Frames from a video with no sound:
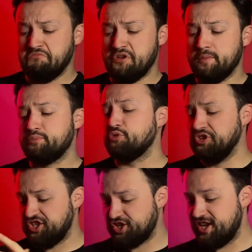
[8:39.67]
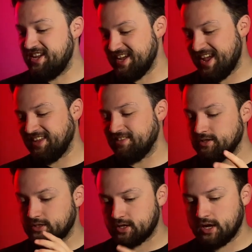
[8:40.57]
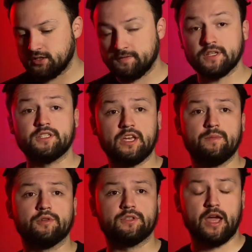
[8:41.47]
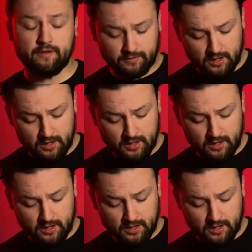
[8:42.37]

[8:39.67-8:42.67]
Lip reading: appreciate the size of this saber staff.